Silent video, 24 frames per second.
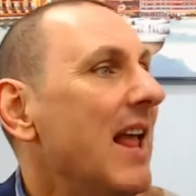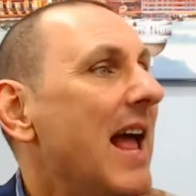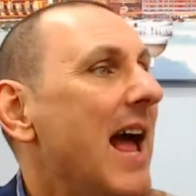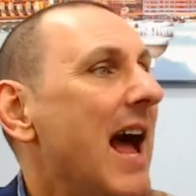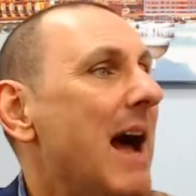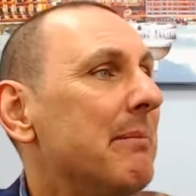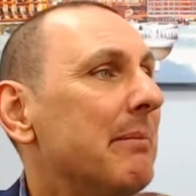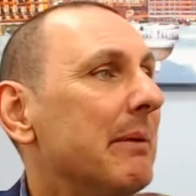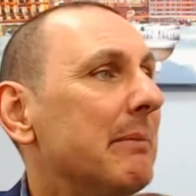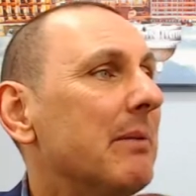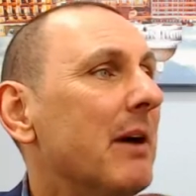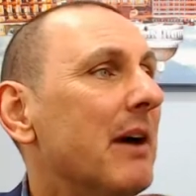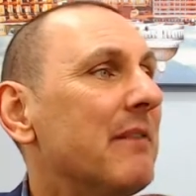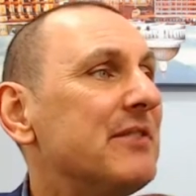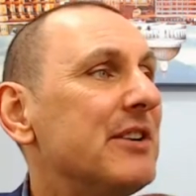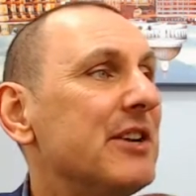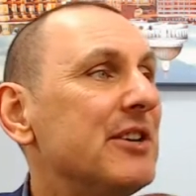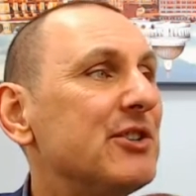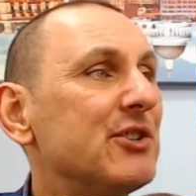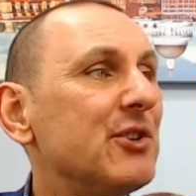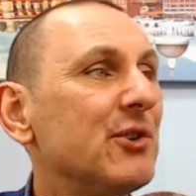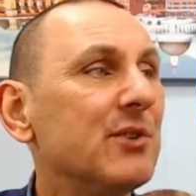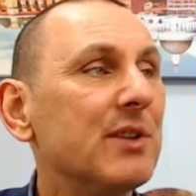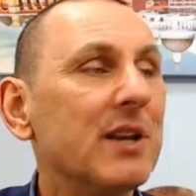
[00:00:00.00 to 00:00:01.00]
Happy birthday
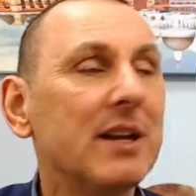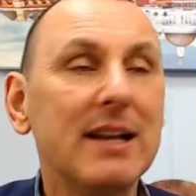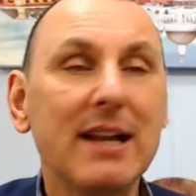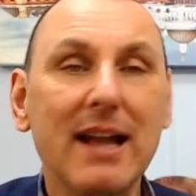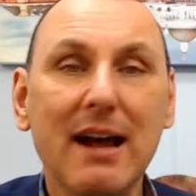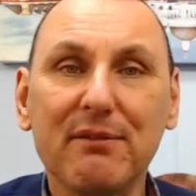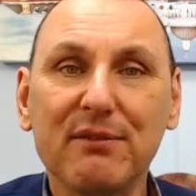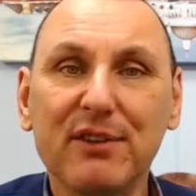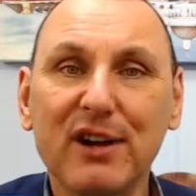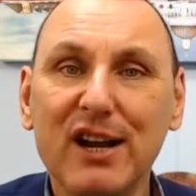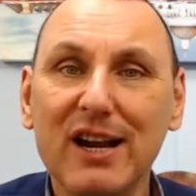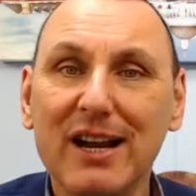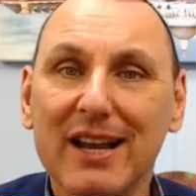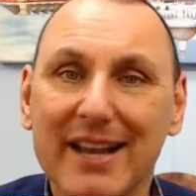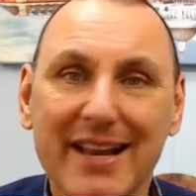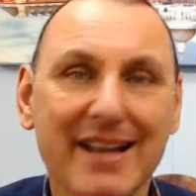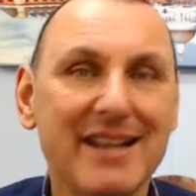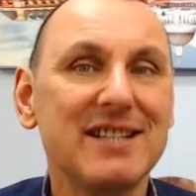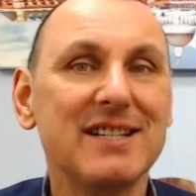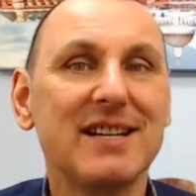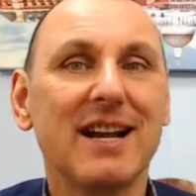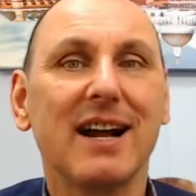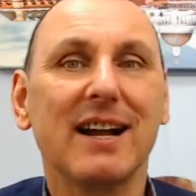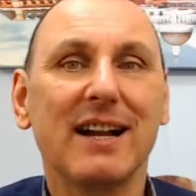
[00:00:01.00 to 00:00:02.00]
to the lovely
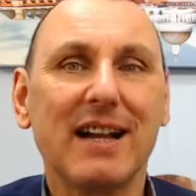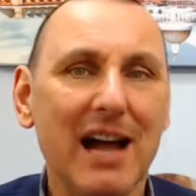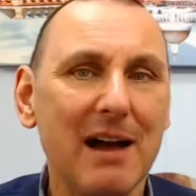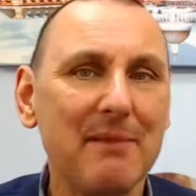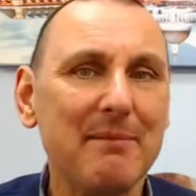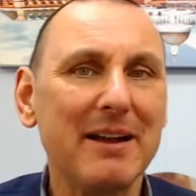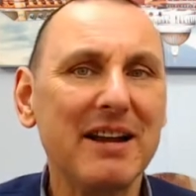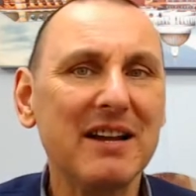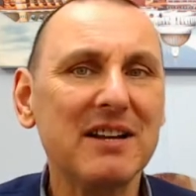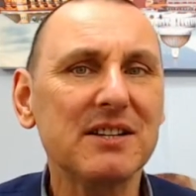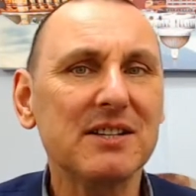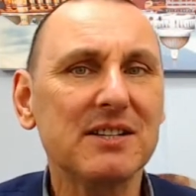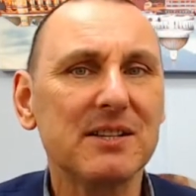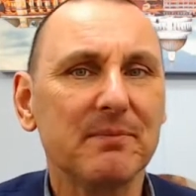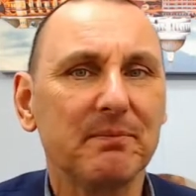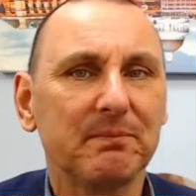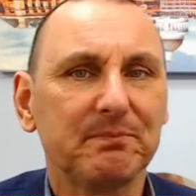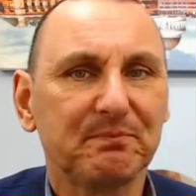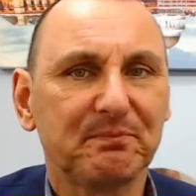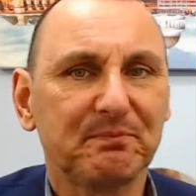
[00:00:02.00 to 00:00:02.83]
Linda Cummings.